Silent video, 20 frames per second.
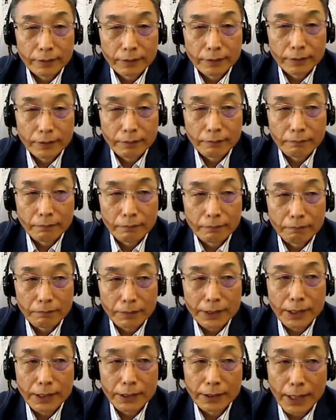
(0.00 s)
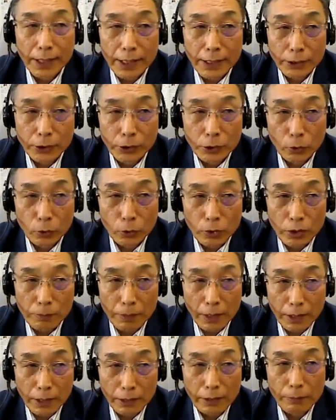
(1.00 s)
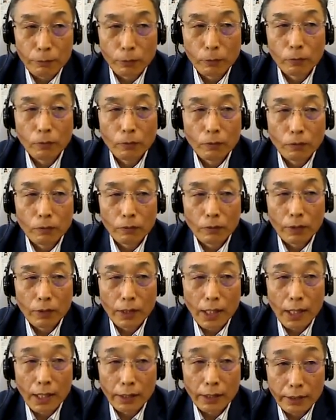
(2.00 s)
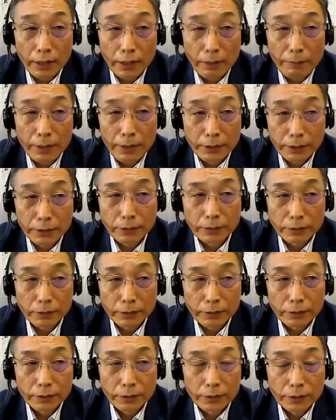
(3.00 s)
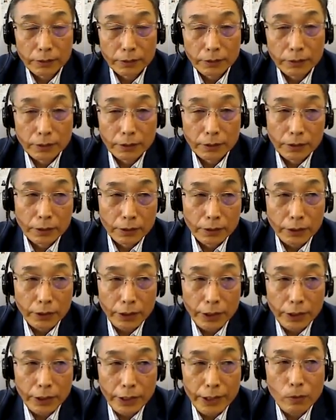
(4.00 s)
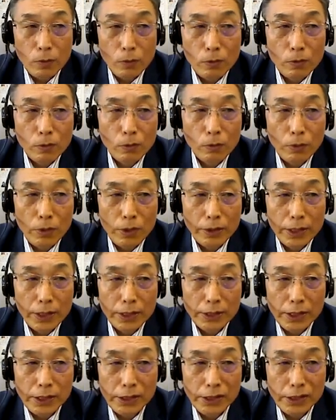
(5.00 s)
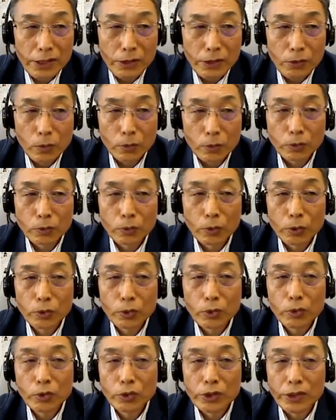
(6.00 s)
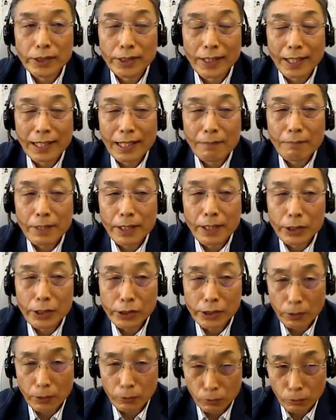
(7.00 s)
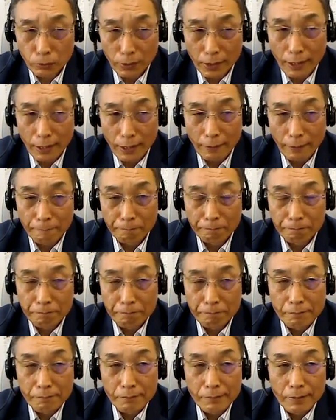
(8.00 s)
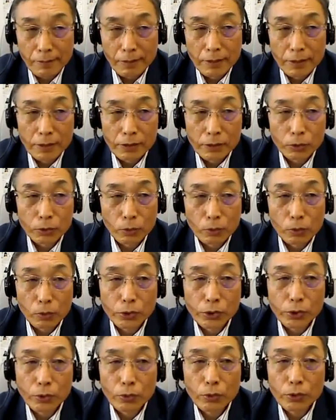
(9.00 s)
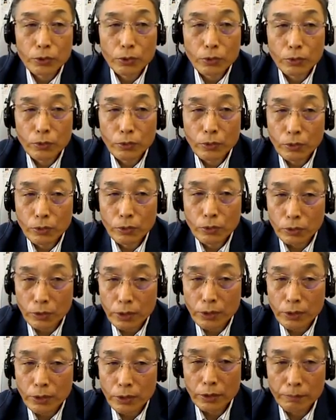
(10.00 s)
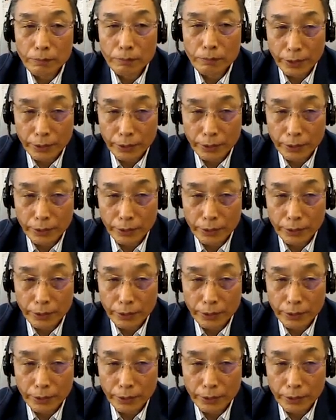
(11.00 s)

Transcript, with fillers: particularly uh, the TV program entitled Oshin was very uh, popular, even though they were defeated in war. Uh, they tried to